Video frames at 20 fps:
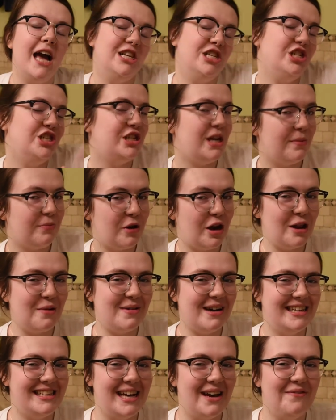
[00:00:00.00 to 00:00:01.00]
I just stopped running
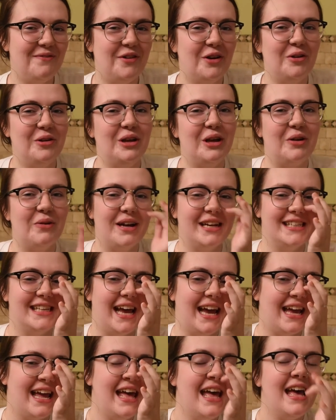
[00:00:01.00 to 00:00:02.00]
my tub for a really quick
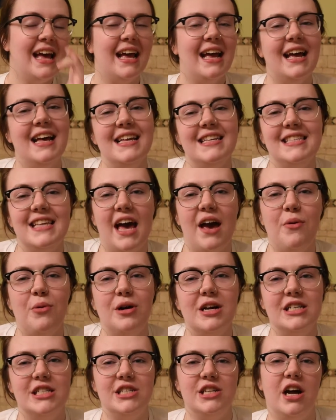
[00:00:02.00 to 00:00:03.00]
sec because I
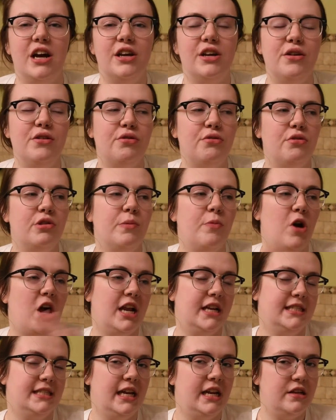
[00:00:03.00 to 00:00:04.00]
wanted to talk you through the
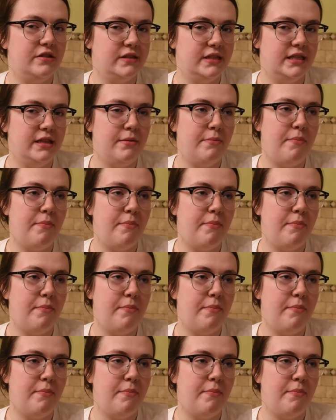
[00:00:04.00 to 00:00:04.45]
products that I use in the